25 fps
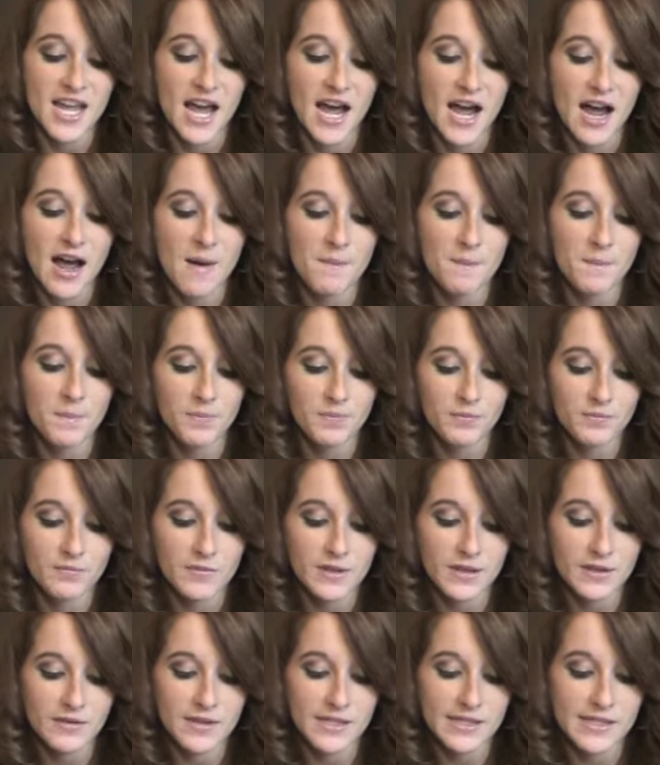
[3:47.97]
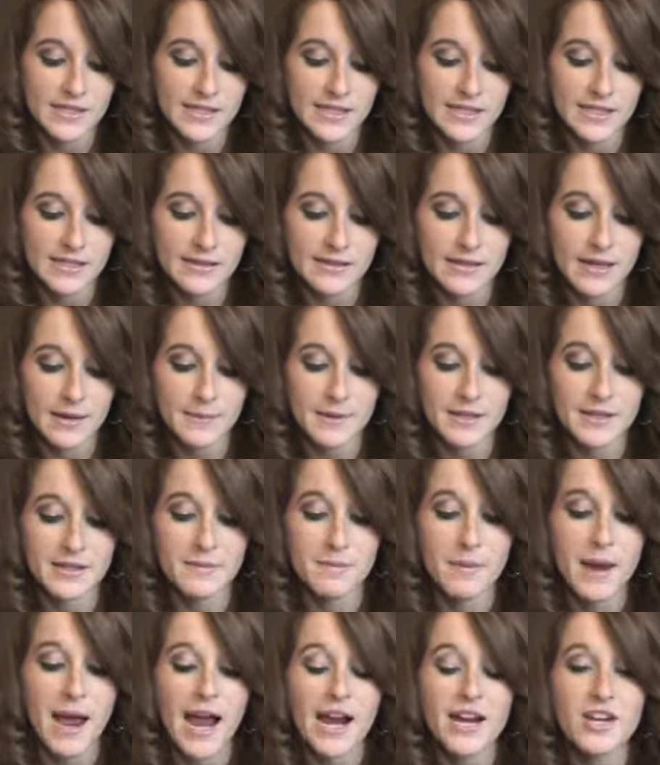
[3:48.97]
Um, this is, I mean, the
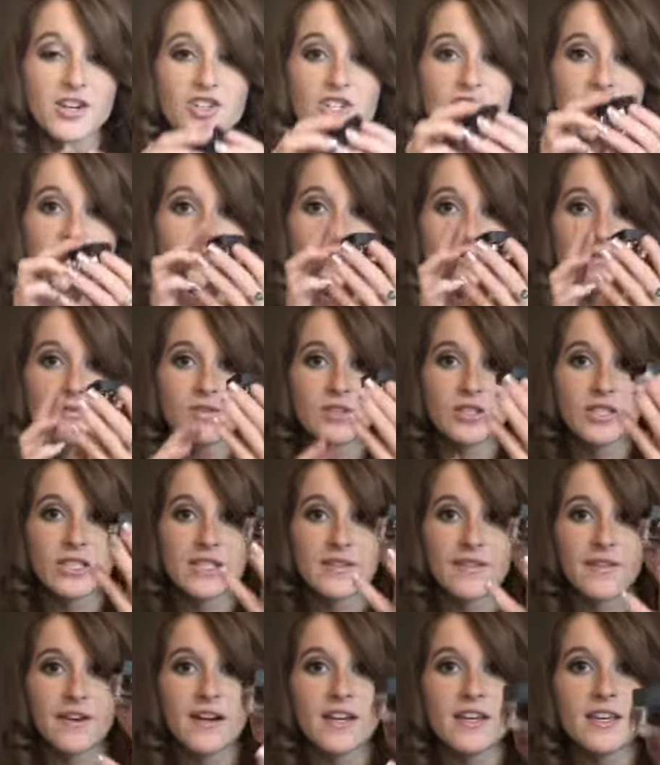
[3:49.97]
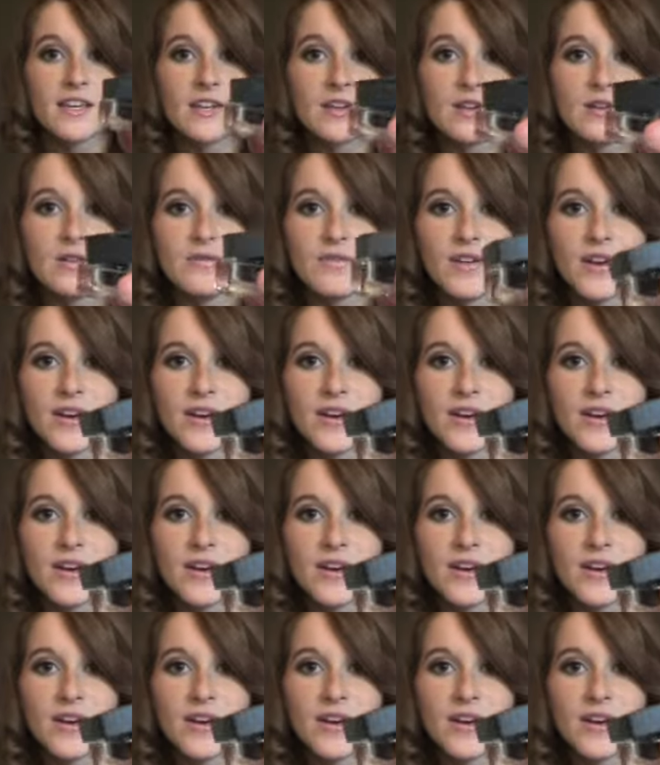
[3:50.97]
packaging looks very cute,